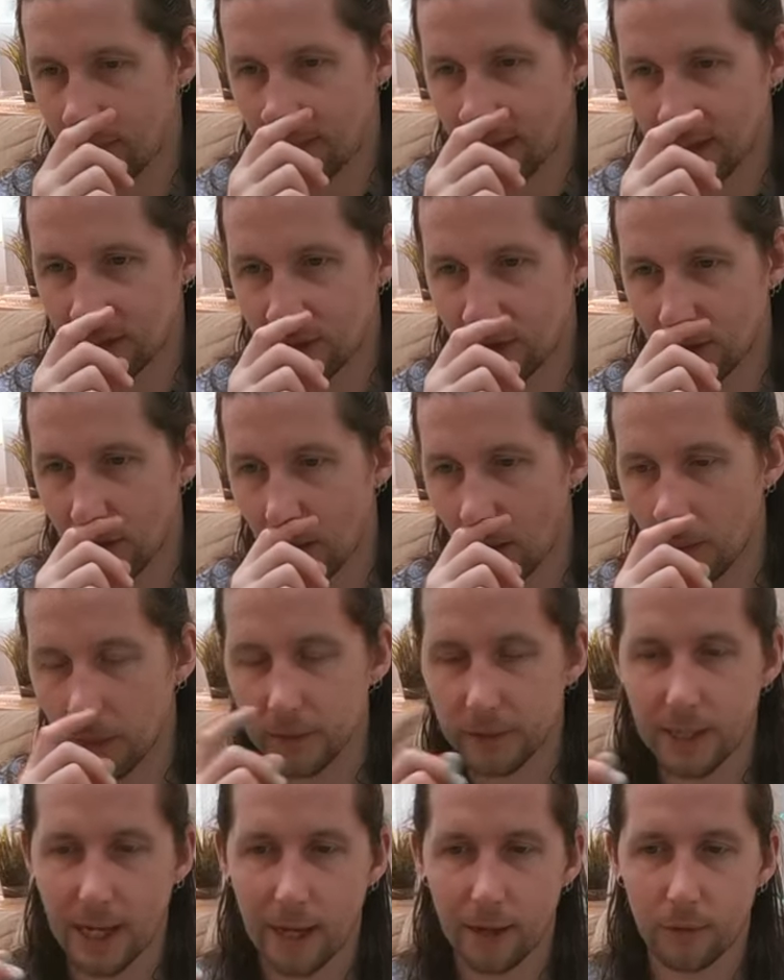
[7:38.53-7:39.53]
thing to know
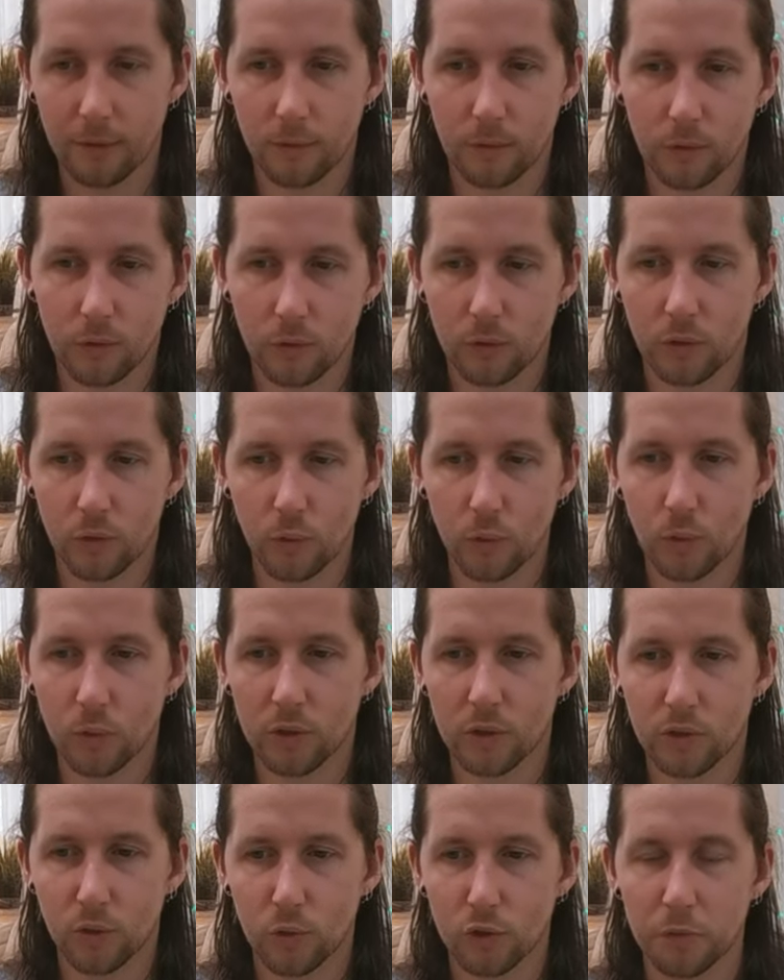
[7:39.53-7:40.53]
is that
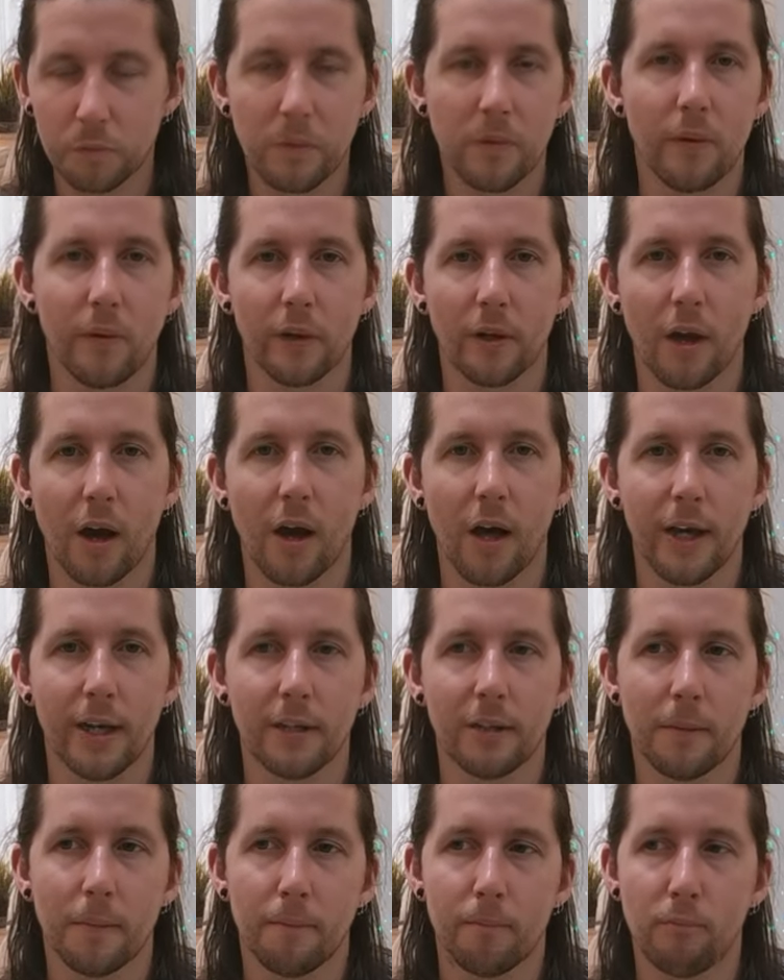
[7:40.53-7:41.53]
your spirit
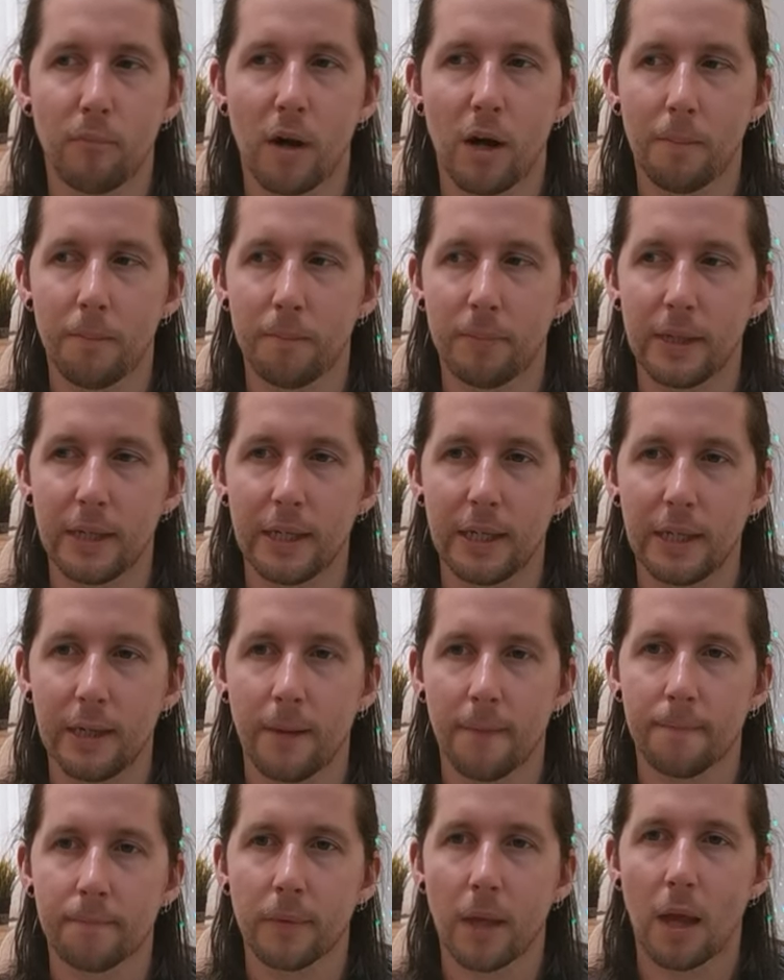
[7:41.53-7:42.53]
guide might
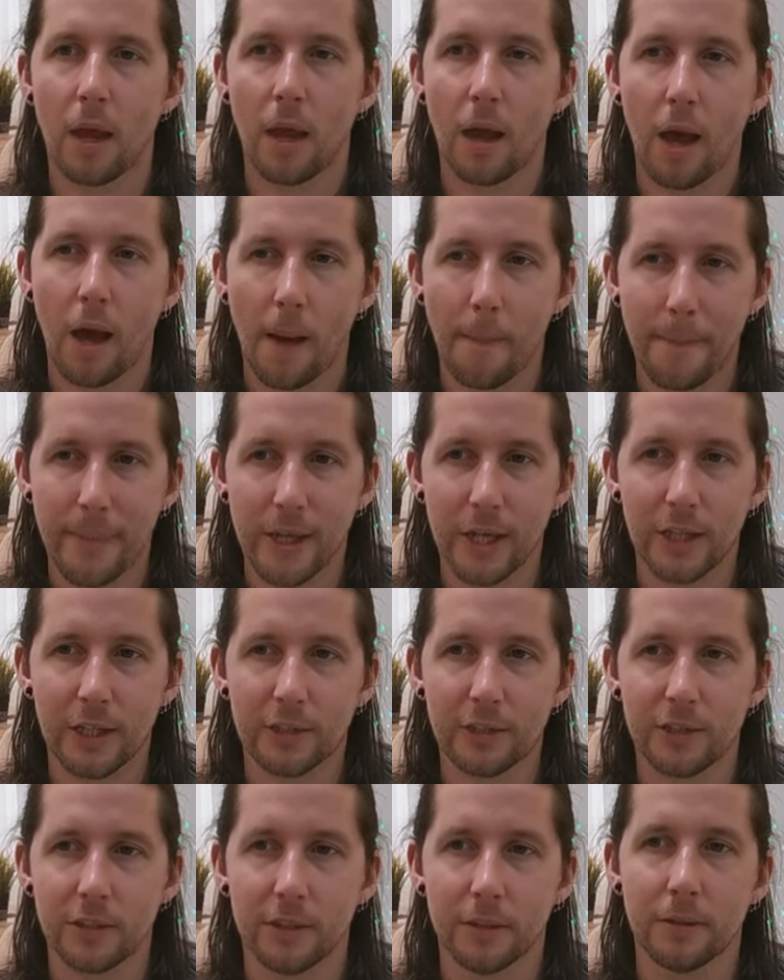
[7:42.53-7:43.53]
be a
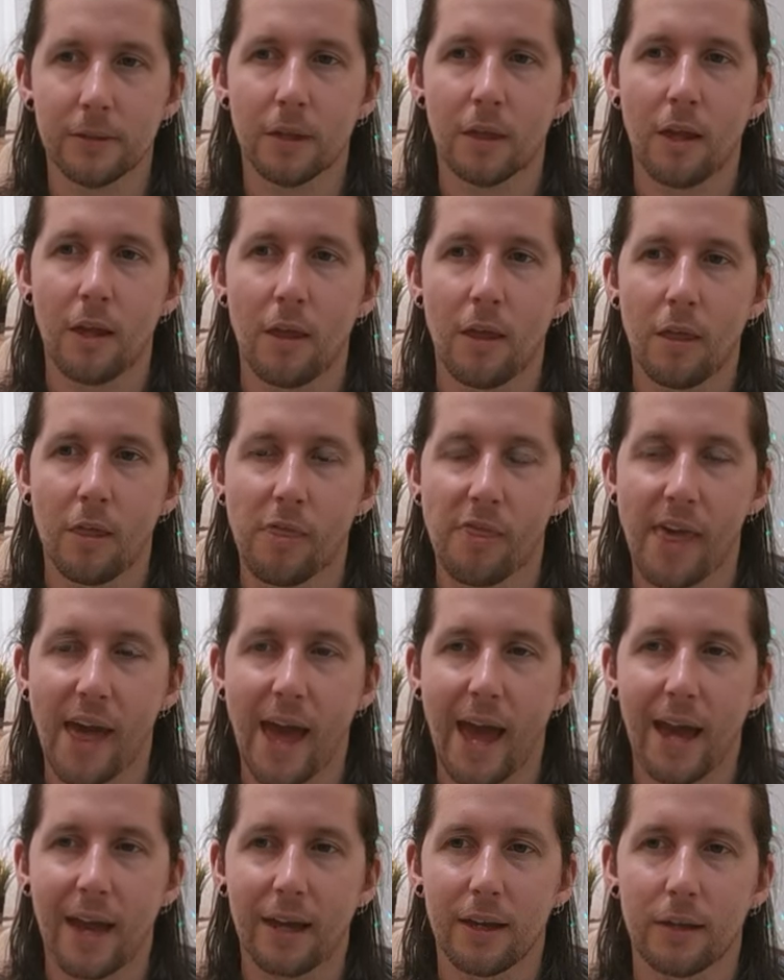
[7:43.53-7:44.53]
person
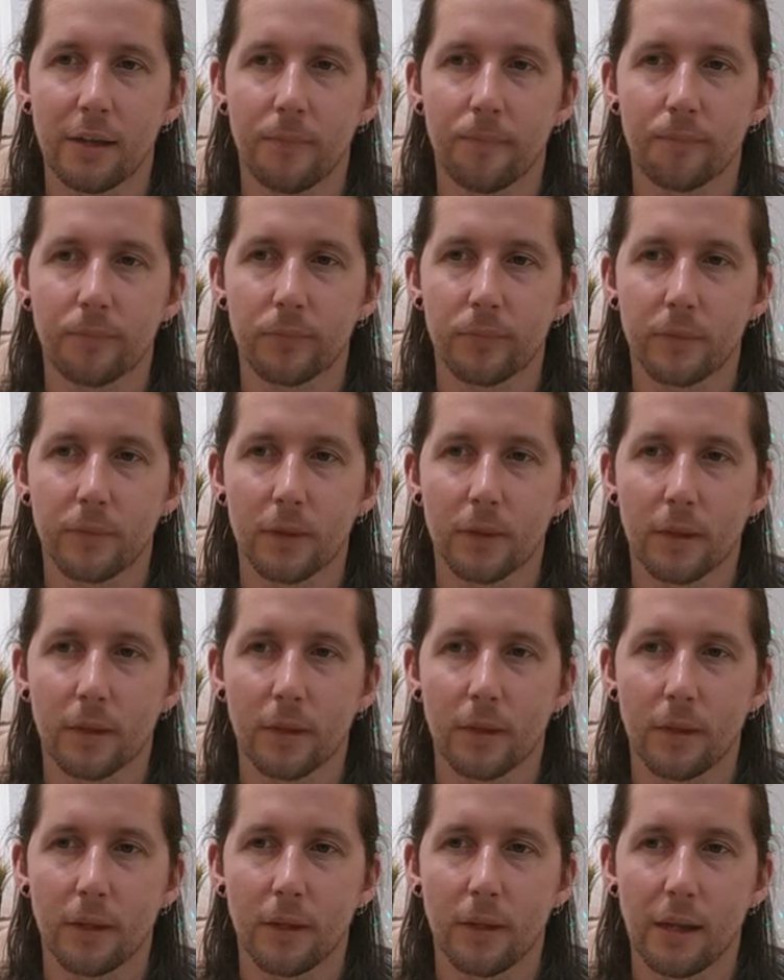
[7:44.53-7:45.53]
that
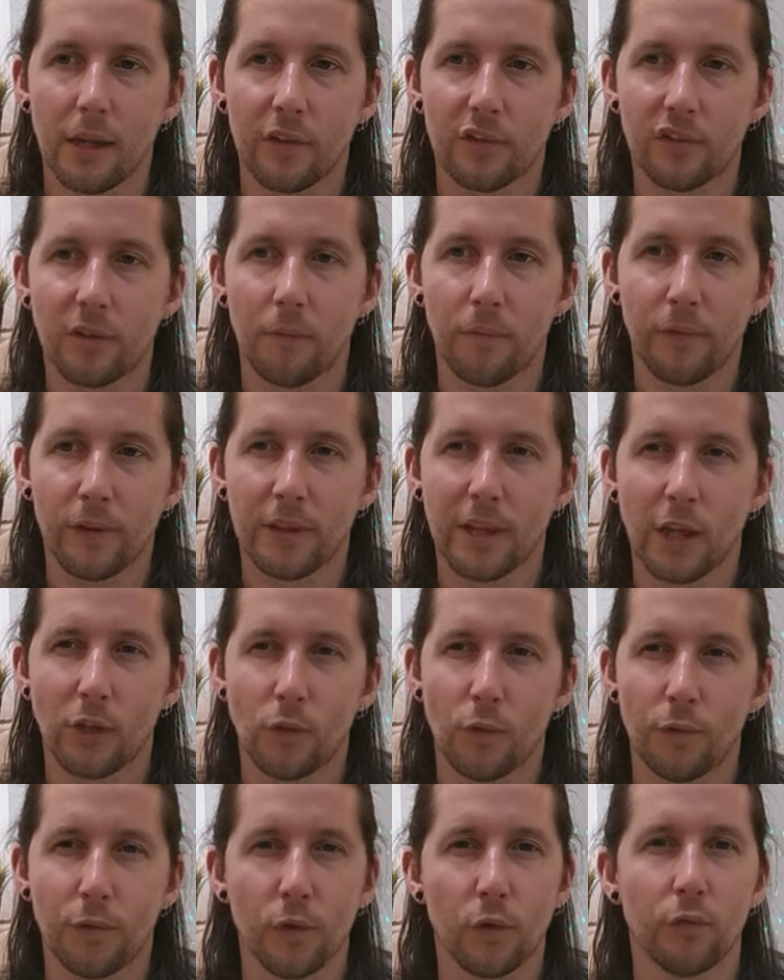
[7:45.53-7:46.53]
is something that
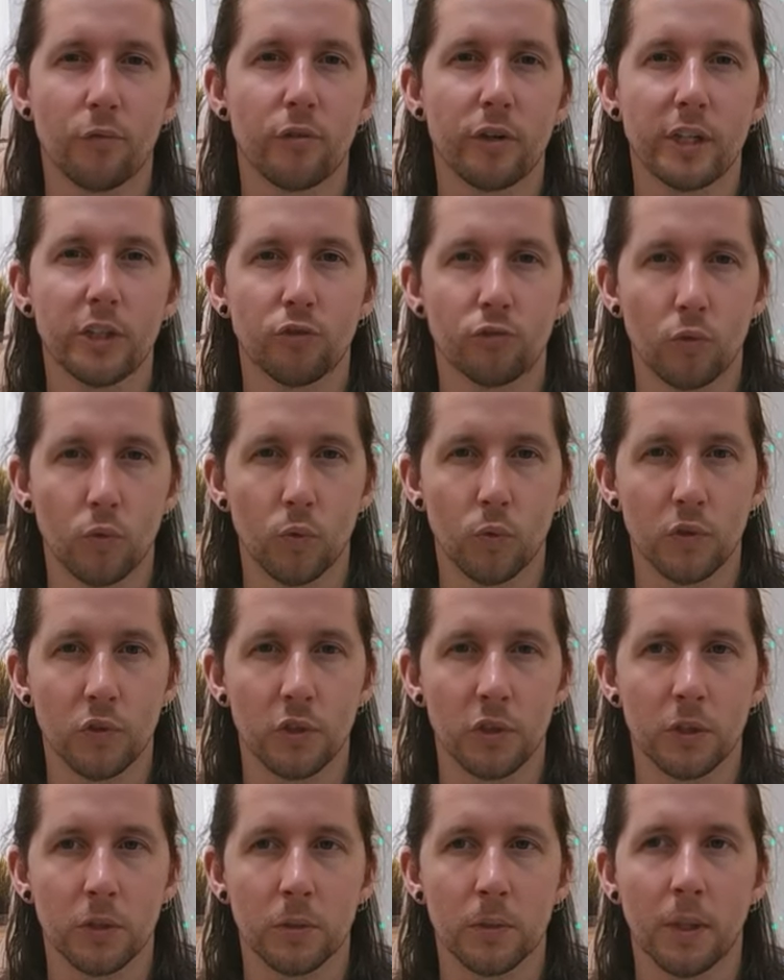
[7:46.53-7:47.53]
you feel very drawn
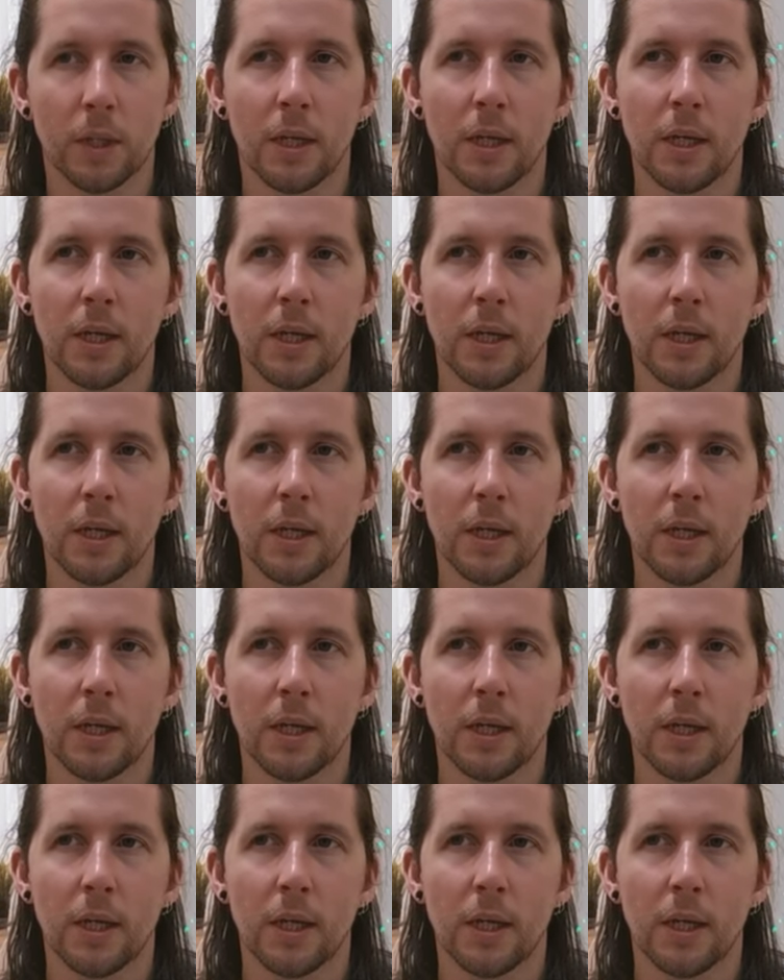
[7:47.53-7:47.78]
to.